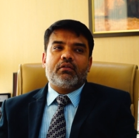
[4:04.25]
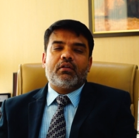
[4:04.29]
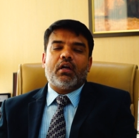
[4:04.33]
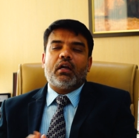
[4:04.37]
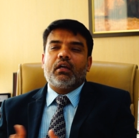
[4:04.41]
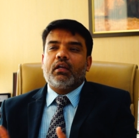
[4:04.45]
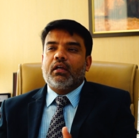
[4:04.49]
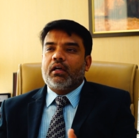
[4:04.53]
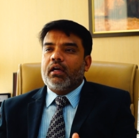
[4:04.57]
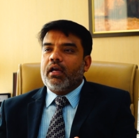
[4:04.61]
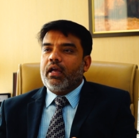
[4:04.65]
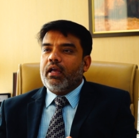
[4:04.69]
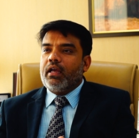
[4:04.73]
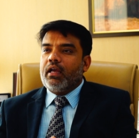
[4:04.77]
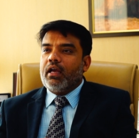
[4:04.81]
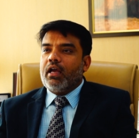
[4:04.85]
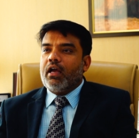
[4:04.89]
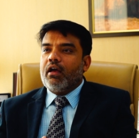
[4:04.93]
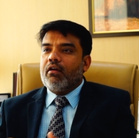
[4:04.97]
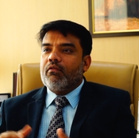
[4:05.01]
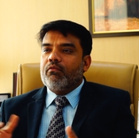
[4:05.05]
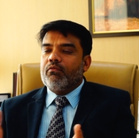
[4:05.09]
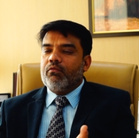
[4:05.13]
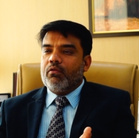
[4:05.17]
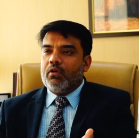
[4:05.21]
tata guy i
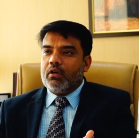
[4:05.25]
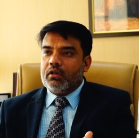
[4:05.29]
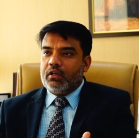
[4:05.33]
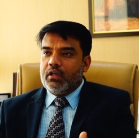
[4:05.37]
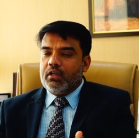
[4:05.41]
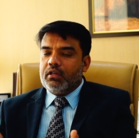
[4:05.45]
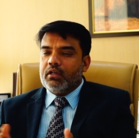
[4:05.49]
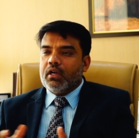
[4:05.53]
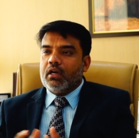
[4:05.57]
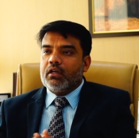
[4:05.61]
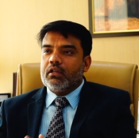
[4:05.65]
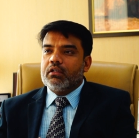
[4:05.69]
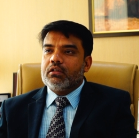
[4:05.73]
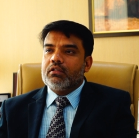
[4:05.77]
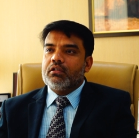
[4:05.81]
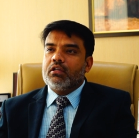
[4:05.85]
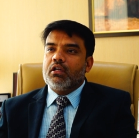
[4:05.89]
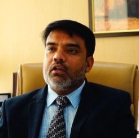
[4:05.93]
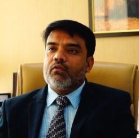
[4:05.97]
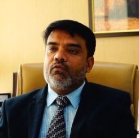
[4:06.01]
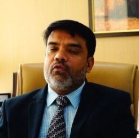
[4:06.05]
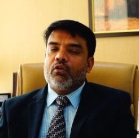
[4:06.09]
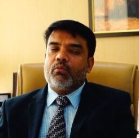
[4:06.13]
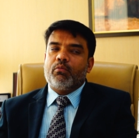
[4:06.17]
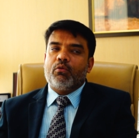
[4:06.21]
have worked in tata
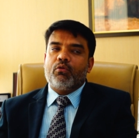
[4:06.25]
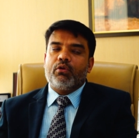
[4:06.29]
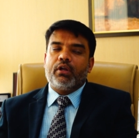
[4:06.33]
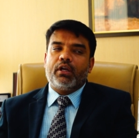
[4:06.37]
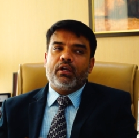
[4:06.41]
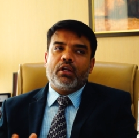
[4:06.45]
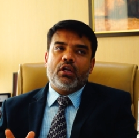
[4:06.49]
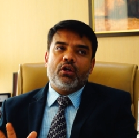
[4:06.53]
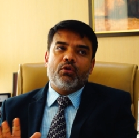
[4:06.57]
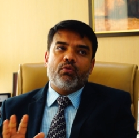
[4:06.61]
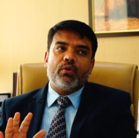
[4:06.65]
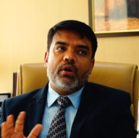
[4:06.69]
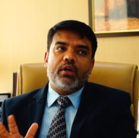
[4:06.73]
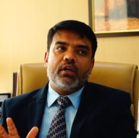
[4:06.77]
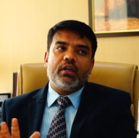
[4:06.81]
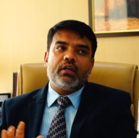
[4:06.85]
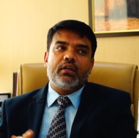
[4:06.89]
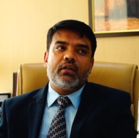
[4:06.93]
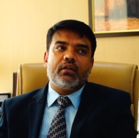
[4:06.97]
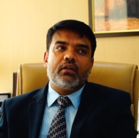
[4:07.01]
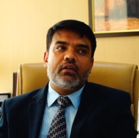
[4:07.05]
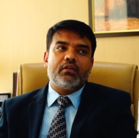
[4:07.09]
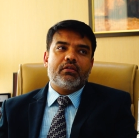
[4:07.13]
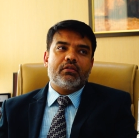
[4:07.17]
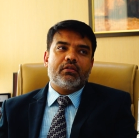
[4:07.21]
steel for about 18 20
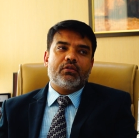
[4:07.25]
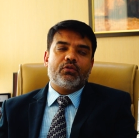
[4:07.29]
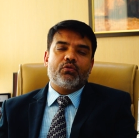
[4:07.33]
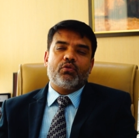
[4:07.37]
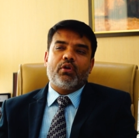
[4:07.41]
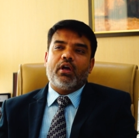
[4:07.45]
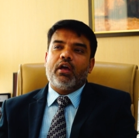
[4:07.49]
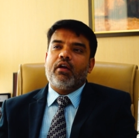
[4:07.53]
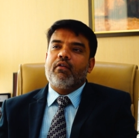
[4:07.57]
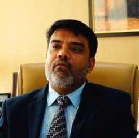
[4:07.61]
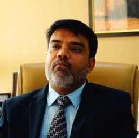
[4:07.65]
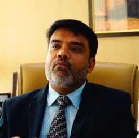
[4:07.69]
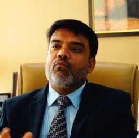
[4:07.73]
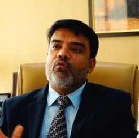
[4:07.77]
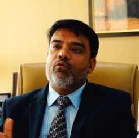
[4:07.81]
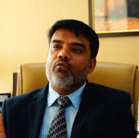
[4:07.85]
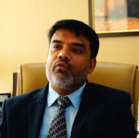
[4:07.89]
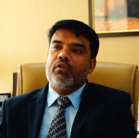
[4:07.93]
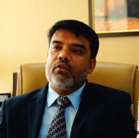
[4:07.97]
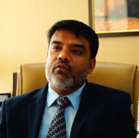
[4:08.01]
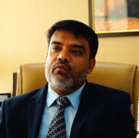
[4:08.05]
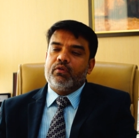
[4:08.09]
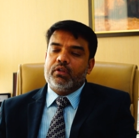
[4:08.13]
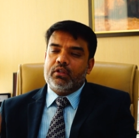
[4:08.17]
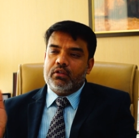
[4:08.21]
years so i have
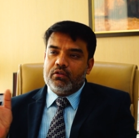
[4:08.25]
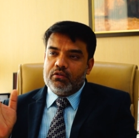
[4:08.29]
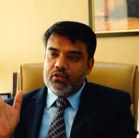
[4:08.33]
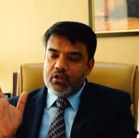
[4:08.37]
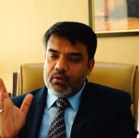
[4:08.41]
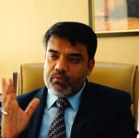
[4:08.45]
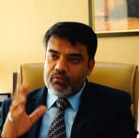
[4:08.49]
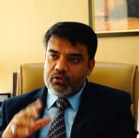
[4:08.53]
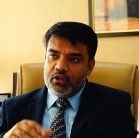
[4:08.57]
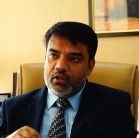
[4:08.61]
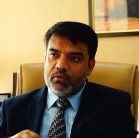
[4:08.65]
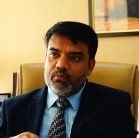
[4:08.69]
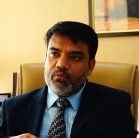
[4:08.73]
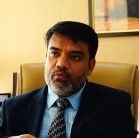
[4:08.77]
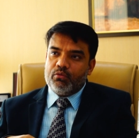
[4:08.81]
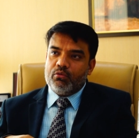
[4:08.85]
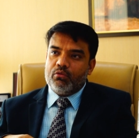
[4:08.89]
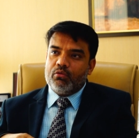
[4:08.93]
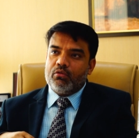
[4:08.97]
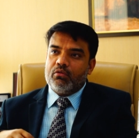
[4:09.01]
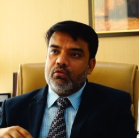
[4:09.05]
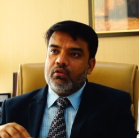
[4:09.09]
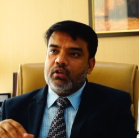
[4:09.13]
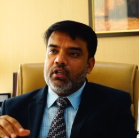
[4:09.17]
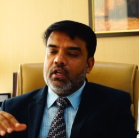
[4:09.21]
moved with
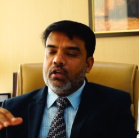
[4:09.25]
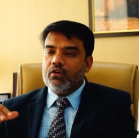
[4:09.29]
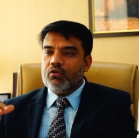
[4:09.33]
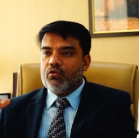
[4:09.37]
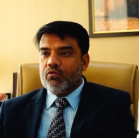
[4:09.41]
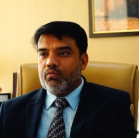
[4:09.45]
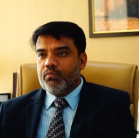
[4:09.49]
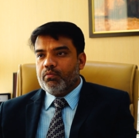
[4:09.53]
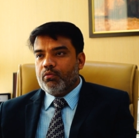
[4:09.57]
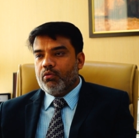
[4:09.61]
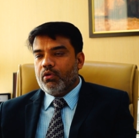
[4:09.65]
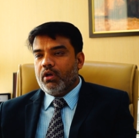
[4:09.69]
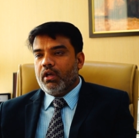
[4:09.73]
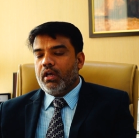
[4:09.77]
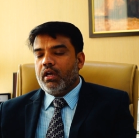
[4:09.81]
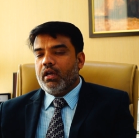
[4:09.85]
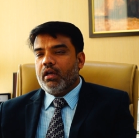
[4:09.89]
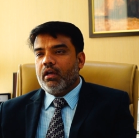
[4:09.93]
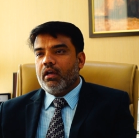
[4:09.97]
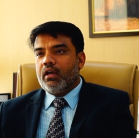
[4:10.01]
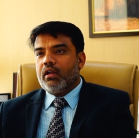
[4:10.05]
jamshedpur then to pune